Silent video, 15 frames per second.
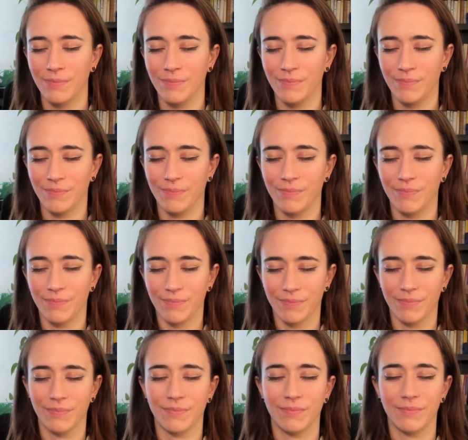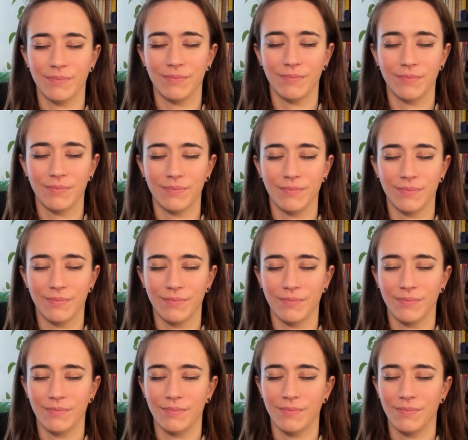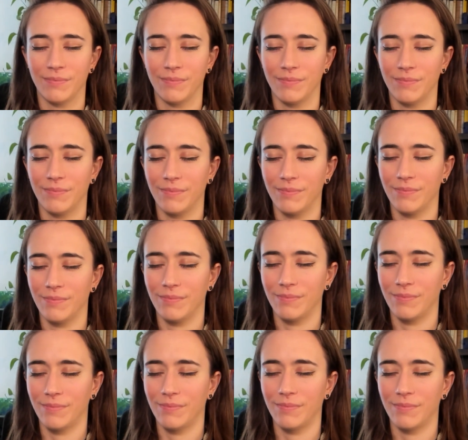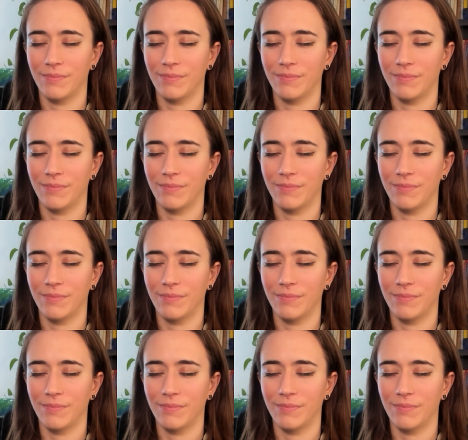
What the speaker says: [no speech]